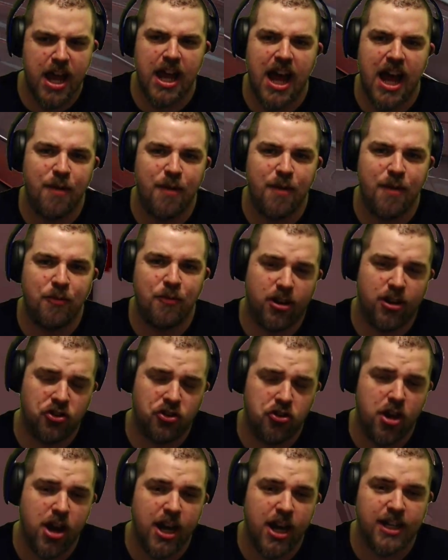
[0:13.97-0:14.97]
I'm tr
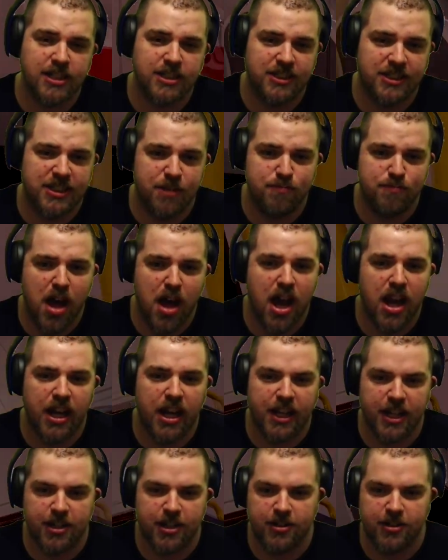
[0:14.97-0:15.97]
trying
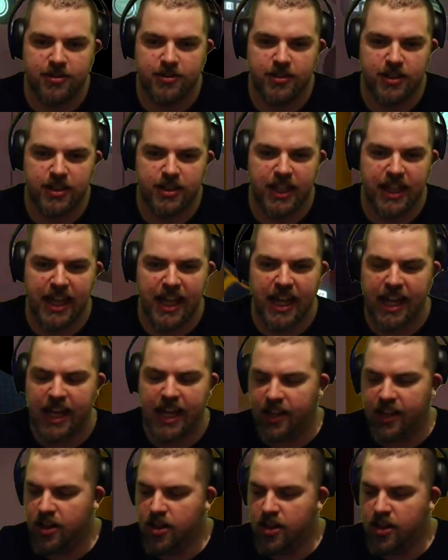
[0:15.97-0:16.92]
Subnautica, the